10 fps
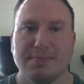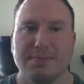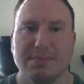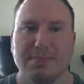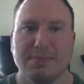
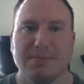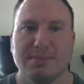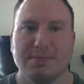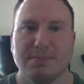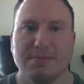
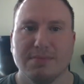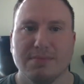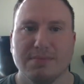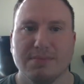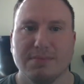
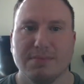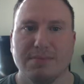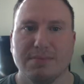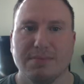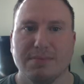
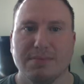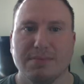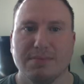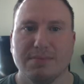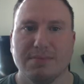
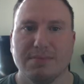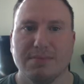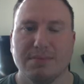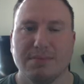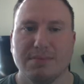
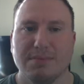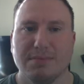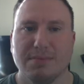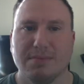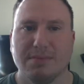
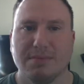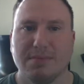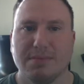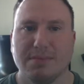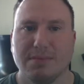
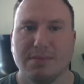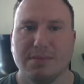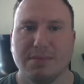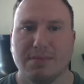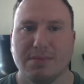
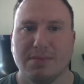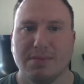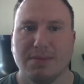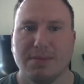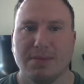[no speech]